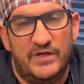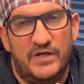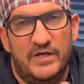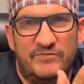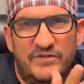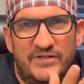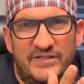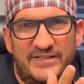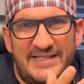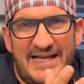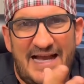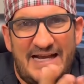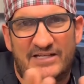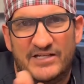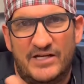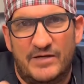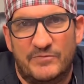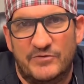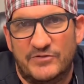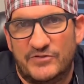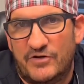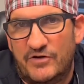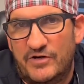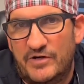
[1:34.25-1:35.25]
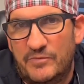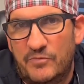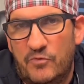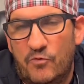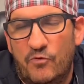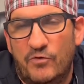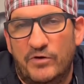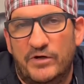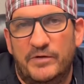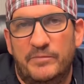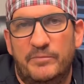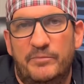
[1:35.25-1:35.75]
The exact numbers aren't
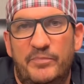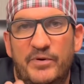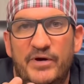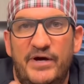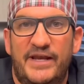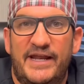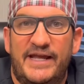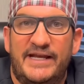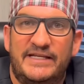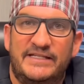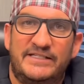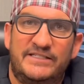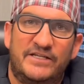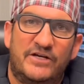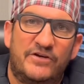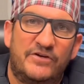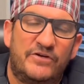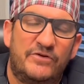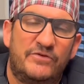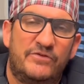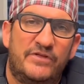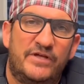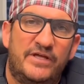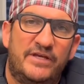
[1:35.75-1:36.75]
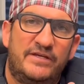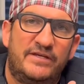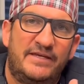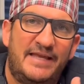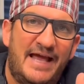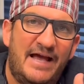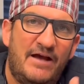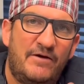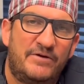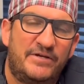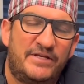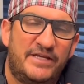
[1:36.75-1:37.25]
important, but I can tell you that
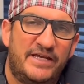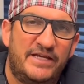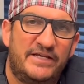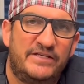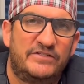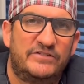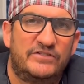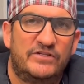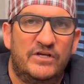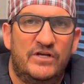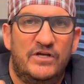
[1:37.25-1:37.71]
nowadays